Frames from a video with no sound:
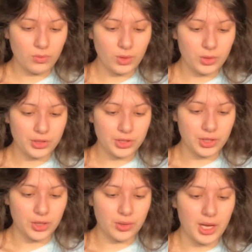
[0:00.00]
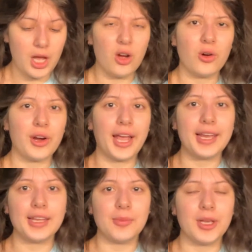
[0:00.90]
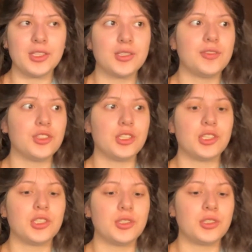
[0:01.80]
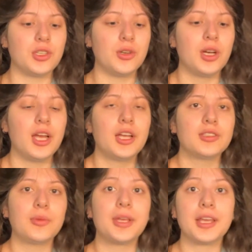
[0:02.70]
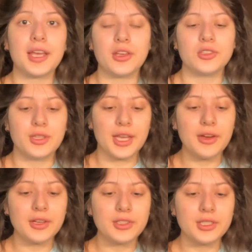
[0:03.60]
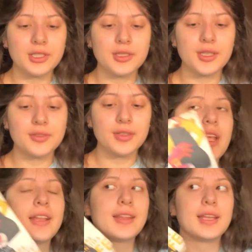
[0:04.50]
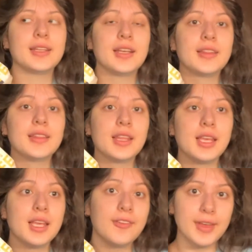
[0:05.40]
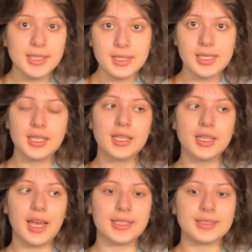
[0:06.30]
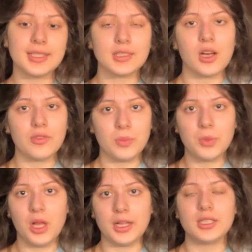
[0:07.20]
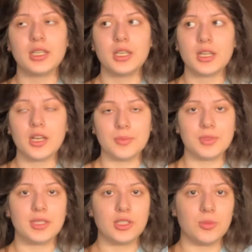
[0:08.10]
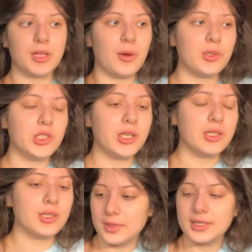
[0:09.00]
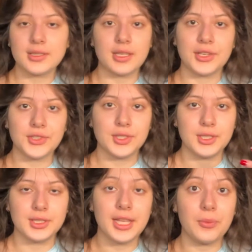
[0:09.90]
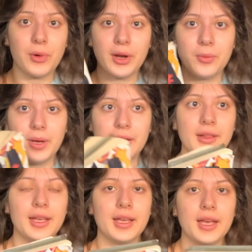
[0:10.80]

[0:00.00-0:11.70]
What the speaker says: or so, or 80 pages of introduction or so we can get used to the characters and stuff. And then the event that sets off the plot comes into play, which is, this is actually said right away, like